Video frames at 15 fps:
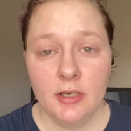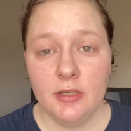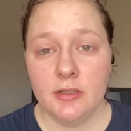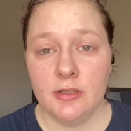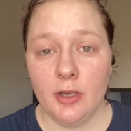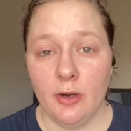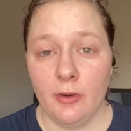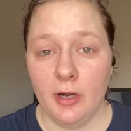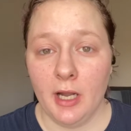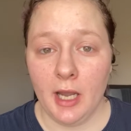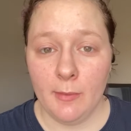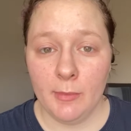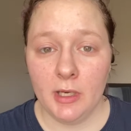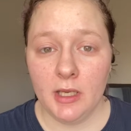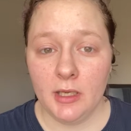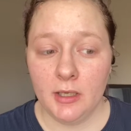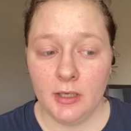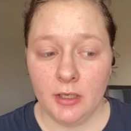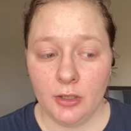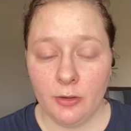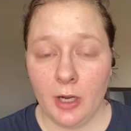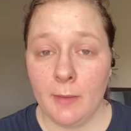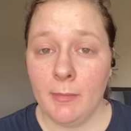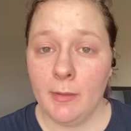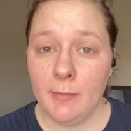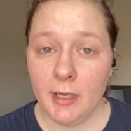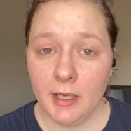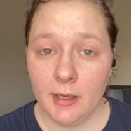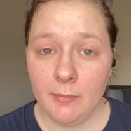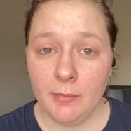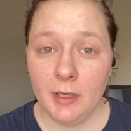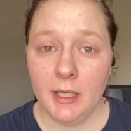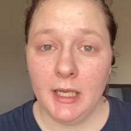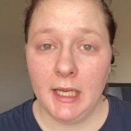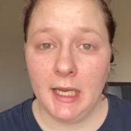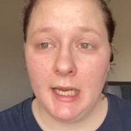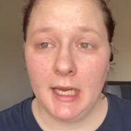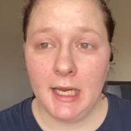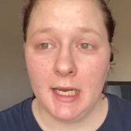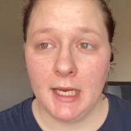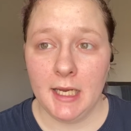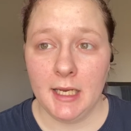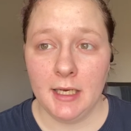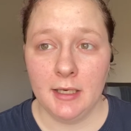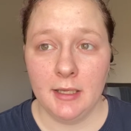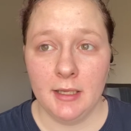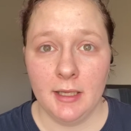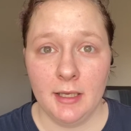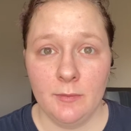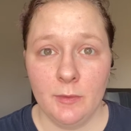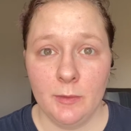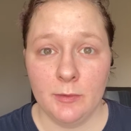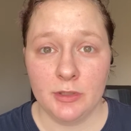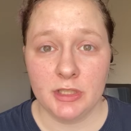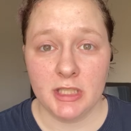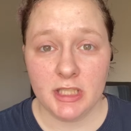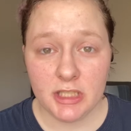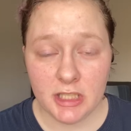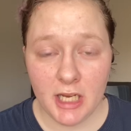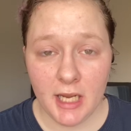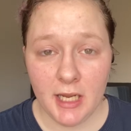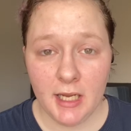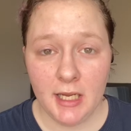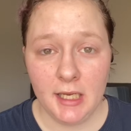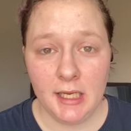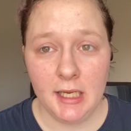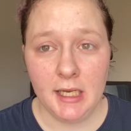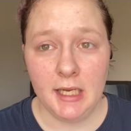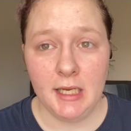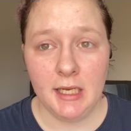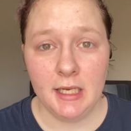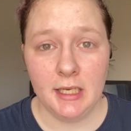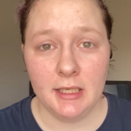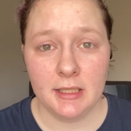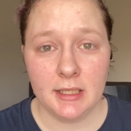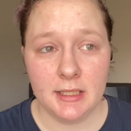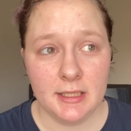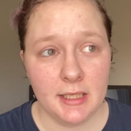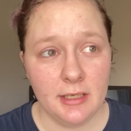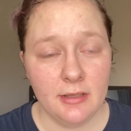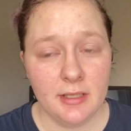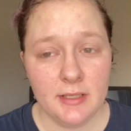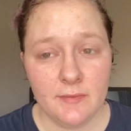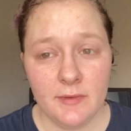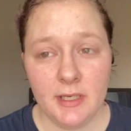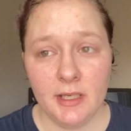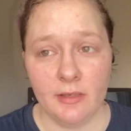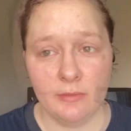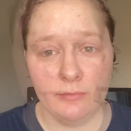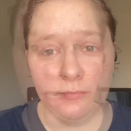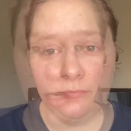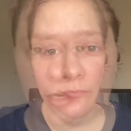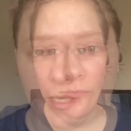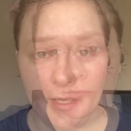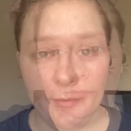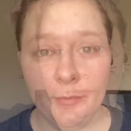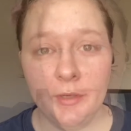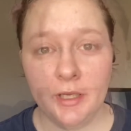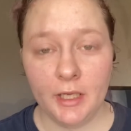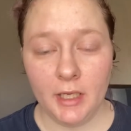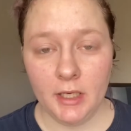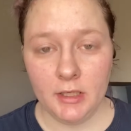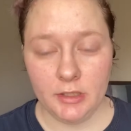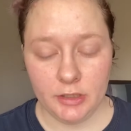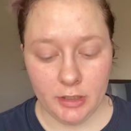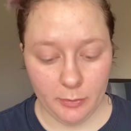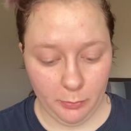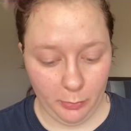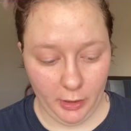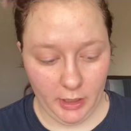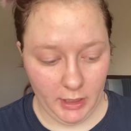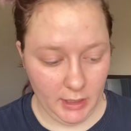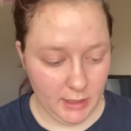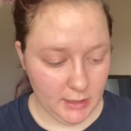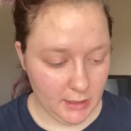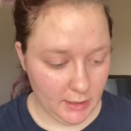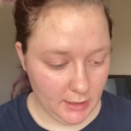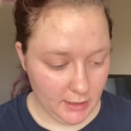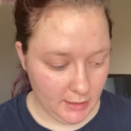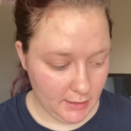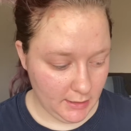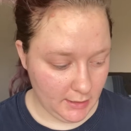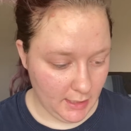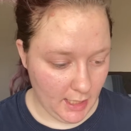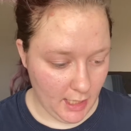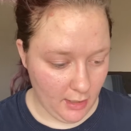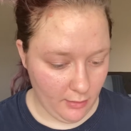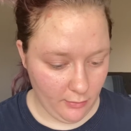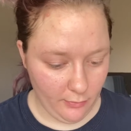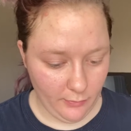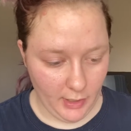So I'm gonna grab my makeup and then we will chit chat and continue this video. All right, we can jump right into this now.